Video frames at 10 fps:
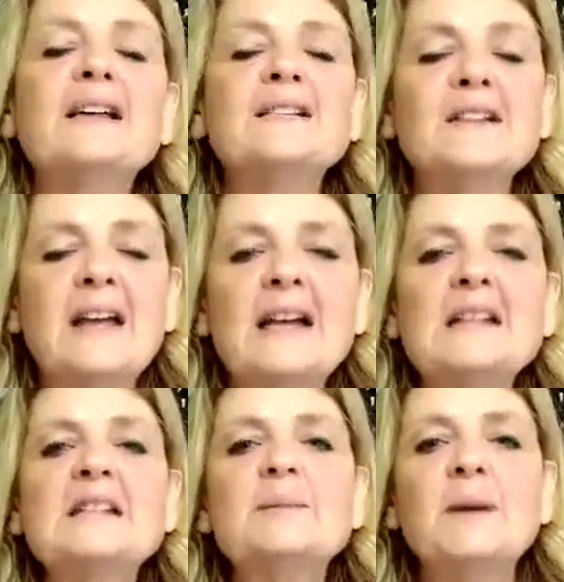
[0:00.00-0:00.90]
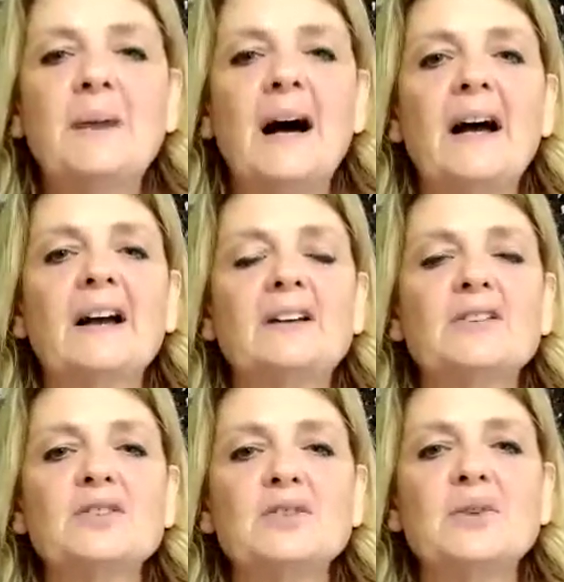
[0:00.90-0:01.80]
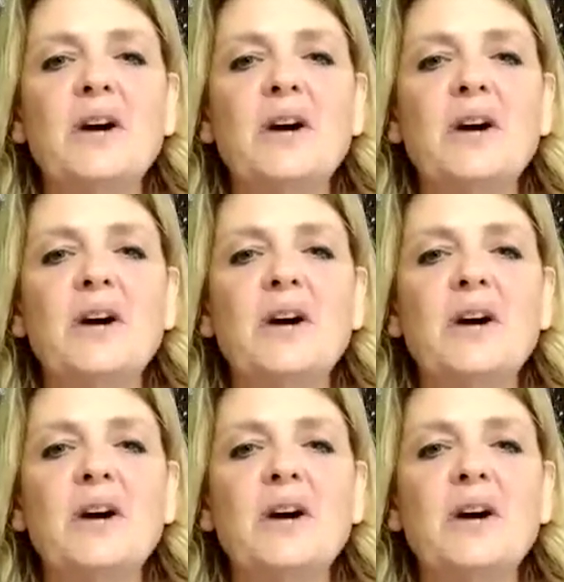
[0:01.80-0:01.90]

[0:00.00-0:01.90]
directed me back to